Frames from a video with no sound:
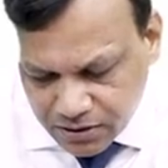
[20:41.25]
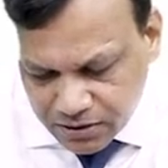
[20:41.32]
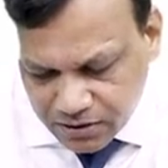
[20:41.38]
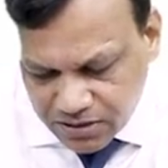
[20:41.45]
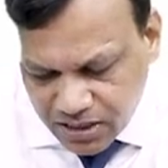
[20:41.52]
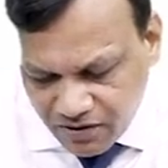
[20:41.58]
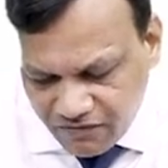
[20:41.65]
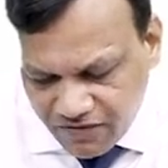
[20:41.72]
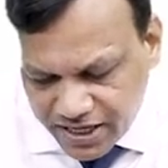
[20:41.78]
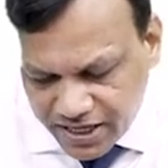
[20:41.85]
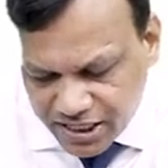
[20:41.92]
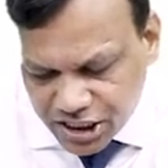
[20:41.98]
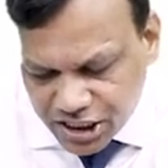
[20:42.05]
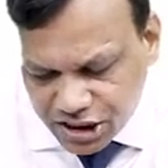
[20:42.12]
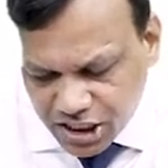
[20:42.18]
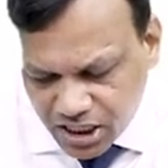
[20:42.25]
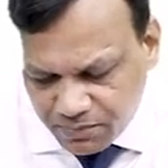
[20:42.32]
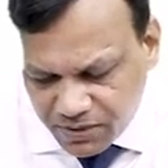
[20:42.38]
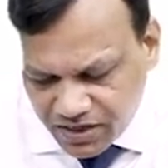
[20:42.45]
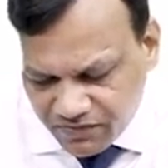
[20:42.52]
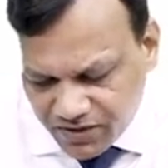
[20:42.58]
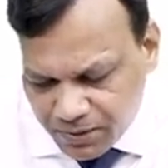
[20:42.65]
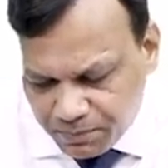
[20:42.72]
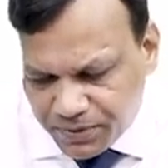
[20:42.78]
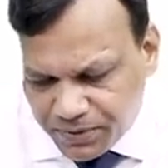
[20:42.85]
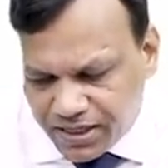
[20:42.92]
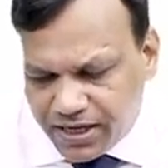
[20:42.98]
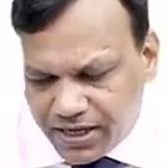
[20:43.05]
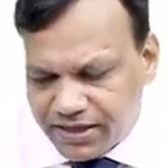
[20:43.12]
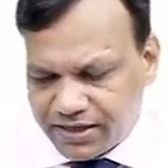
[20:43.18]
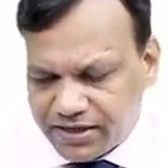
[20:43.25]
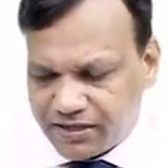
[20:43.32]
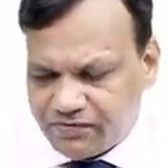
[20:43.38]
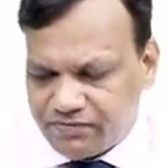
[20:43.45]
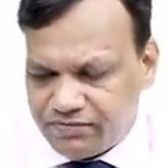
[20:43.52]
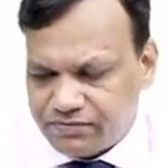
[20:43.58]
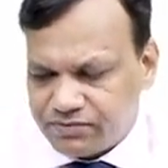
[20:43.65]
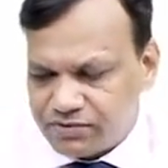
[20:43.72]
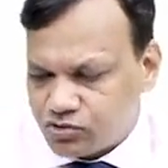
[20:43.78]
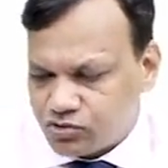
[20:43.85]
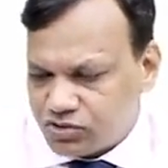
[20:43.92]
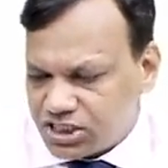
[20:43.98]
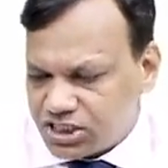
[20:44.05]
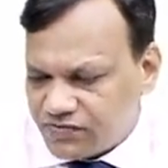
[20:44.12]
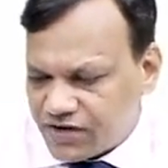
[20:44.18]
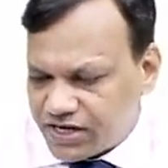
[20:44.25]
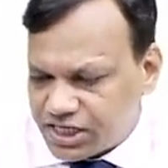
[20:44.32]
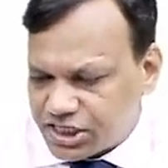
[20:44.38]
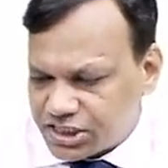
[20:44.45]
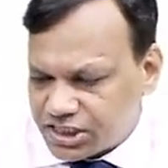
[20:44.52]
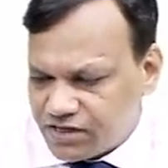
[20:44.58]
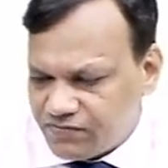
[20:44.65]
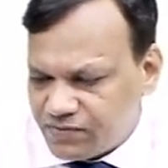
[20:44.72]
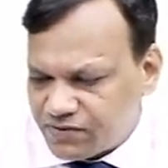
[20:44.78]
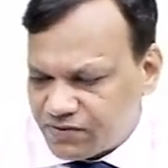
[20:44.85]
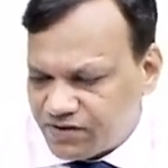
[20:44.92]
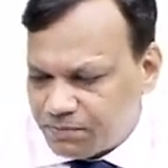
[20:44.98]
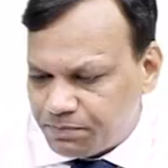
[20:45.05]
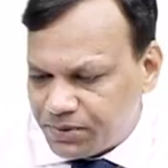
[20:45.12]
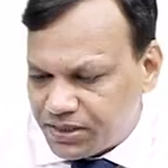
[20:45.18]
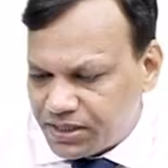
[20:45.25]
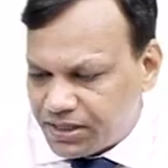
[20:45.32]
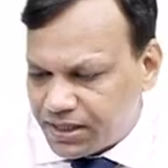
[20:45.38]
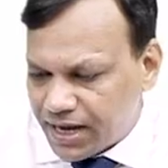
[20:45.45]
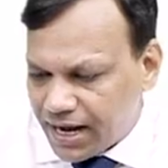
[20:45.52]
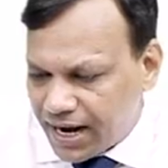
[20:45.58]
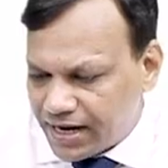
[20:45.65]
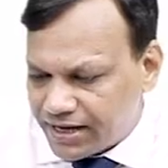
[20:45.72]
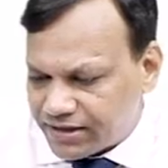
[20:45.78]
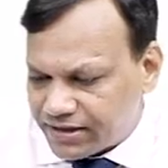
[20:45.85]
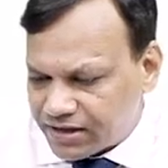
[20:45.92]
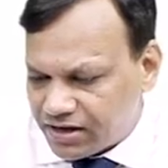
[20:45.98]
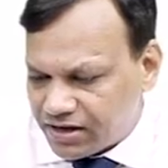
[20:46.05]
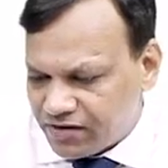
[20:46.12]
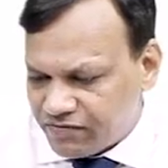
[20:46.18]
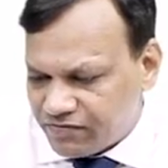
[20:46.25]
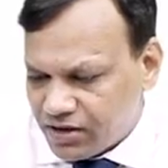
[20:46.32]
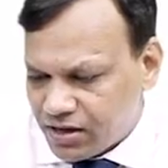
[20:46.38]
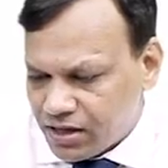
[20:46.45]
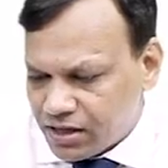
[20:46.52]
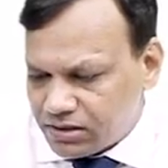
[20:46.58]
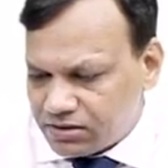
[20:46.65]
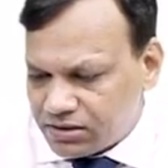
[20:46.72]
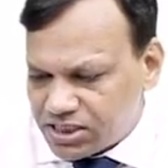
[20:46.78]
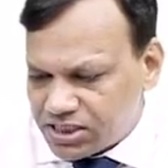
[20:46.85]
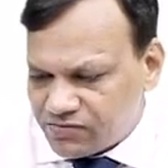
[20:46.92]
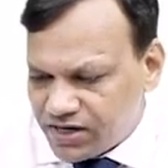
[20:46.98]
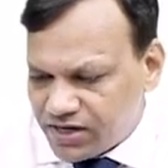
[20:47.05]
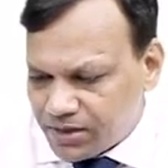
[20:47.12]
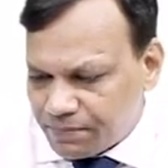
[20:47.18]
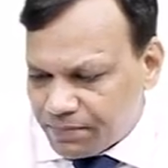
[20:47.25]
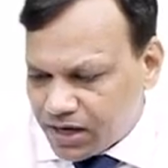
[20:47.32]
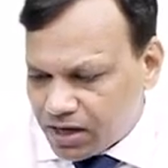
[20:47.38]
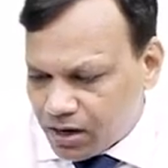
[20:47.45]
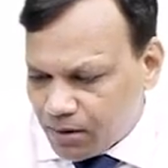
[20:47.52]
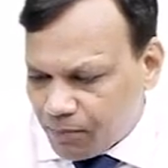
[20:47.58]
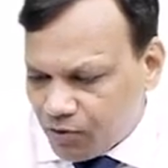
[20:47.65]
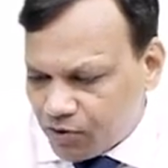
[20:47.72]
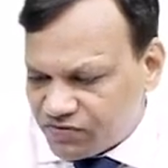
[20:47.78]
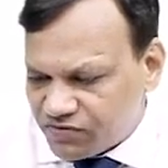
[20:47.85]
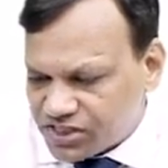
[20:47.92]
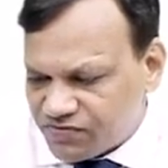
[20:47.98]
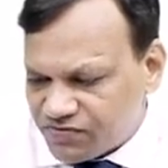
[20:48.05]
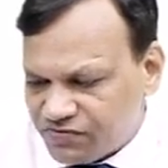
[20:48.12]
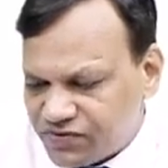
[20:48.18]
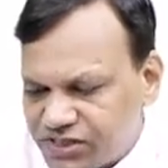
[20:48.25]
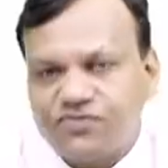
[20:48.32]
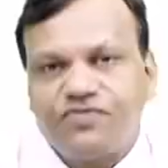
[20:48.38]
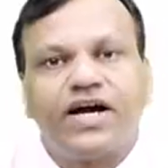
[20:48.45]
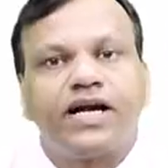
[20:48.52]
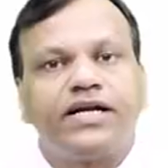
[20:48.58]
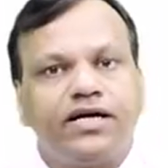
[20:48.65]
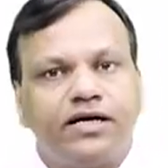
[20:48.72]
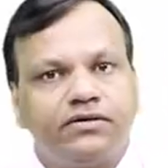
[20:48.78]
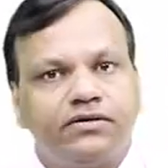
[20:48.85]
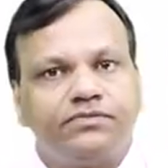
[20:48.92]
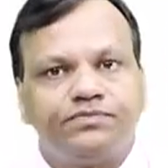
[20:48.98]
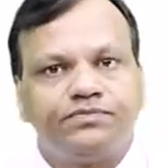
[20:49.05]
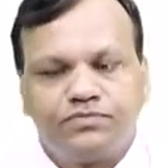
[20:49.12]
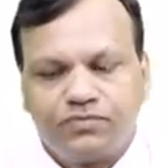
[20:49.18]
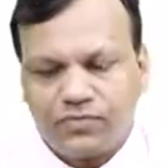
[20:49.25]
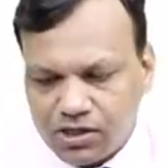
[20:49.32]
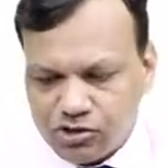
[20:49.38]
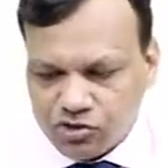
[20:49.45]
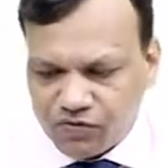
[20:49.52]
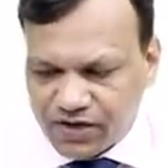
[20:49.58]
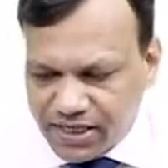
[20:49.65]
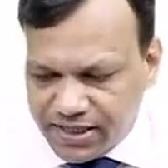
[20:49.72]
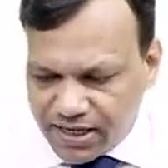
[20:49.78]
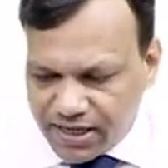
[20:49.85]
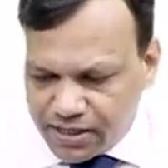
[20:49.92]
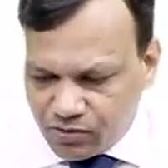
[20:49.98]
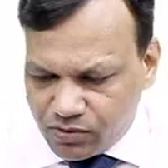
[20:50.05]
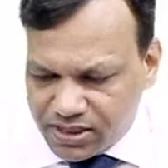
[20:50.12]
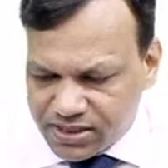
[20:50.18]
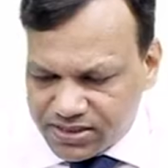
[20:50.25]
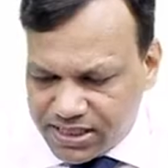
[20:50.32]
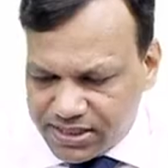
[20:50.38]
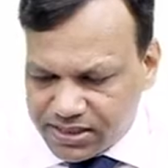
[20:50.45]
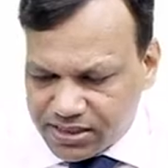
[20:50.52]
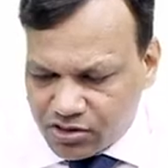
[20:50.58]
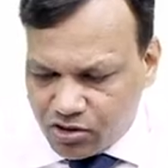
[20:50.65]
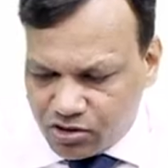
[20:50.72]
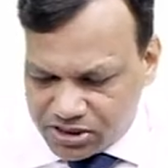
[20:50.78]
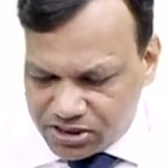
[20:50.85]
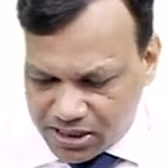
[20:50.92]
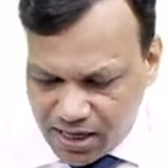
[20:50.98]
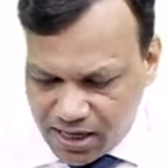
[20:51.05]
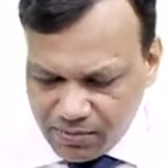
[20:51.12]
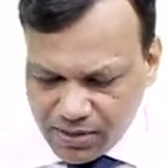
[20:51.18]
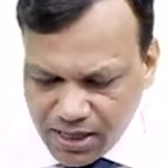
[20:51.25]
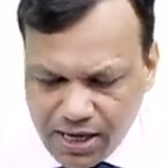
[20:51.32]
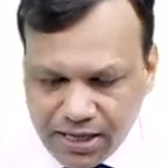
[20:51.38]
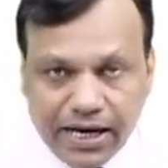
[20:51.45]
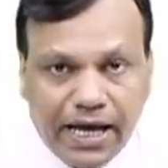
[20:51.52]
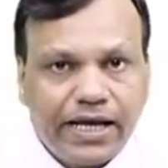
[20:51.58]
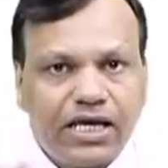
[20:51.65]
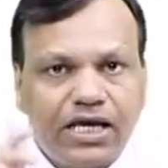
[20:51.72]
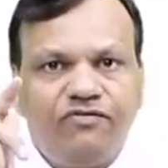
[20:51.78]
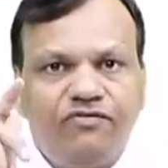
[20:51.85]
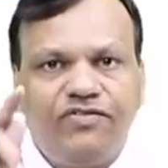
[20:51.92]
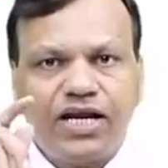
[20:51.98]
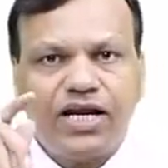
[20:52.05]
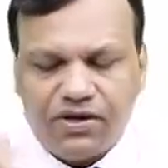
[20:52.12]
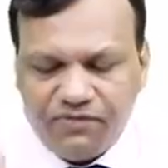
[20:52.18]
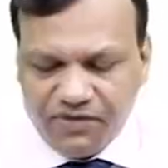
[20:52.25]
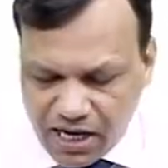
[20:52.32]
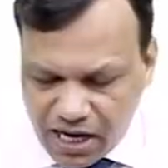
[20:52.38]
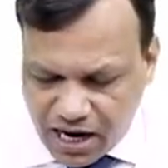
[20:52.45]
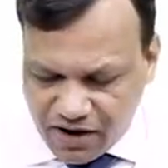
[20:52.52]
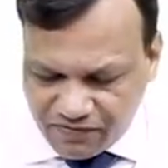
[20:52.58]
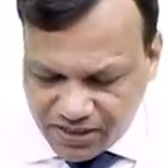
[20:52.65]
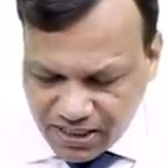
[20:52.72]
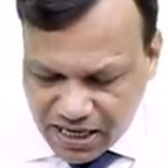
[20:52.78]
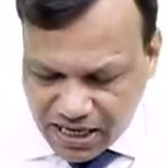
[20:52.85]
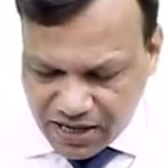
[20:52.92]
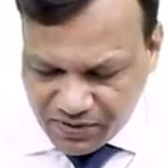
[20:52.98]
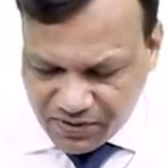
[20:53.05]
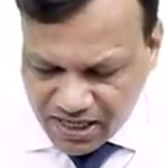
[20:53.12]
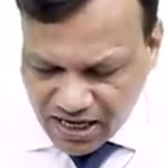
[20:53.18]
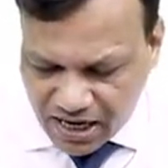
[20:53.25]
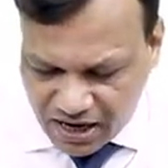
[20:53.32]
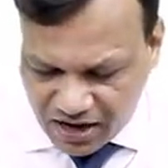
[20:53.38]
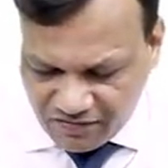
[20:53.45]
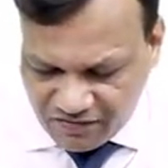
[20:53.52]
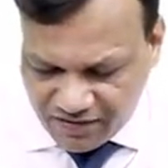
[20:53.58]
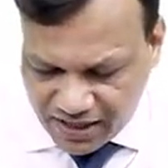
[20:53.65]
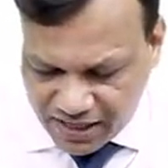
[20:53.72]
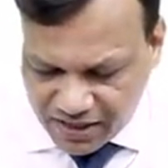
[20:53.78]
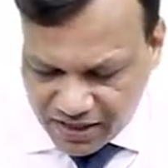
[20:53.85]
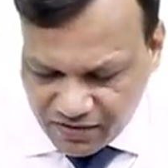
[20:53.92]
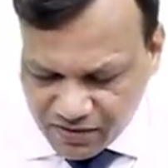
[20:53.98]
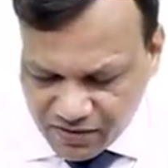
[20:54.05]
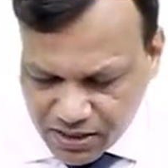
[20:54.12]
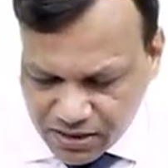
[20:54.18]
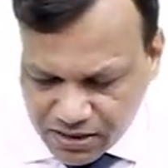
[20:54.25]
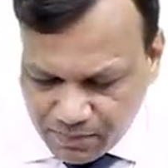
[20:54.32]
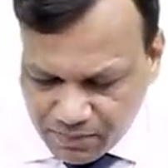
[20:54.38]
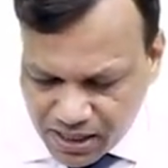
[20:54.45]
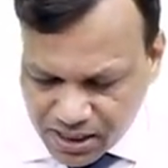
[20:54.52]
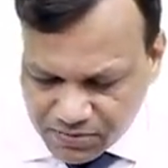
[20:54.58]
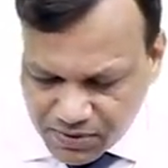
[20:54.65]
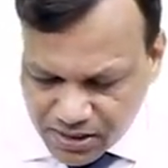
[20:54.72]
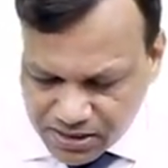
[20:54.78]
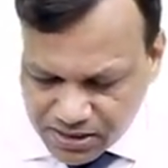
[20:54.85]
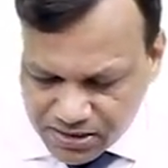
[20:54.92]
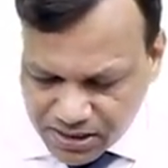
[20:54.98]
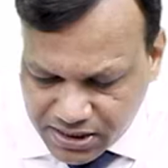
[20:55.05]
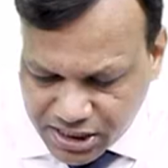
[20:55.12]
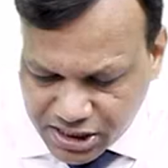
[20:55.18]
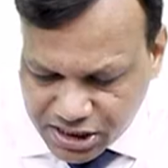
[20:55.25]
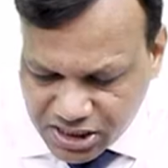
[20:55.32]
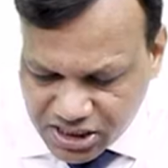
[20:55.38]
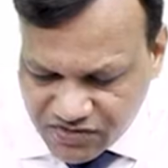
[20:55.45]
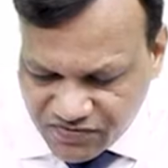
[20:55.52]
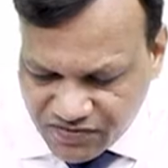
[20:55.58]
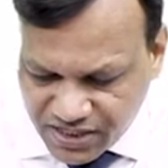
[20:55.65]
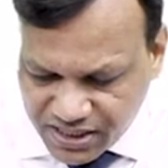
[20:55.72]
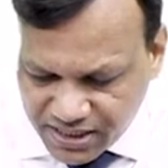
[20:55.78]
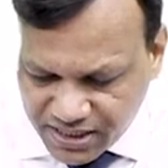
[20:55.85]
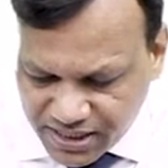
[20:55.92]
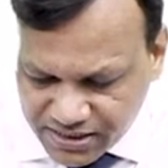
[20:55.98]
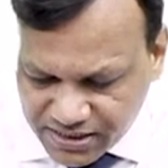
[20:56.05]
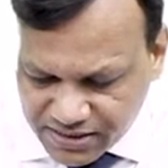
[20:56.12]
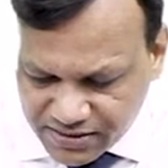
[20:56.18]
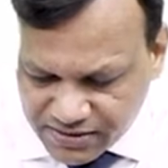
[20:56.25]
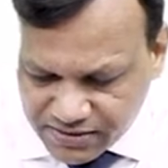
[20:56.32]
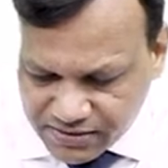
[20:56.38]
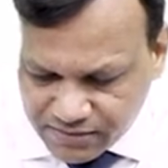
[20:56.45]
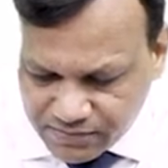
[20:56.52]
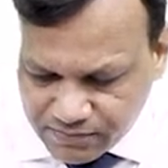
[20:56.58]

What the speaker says: the variation between peak and trough. So this variation between peak and trough, this will depend upon which factor. So we can try to understand the concept. Like if we are giving after every half-life, the plasma concentration is varying like this.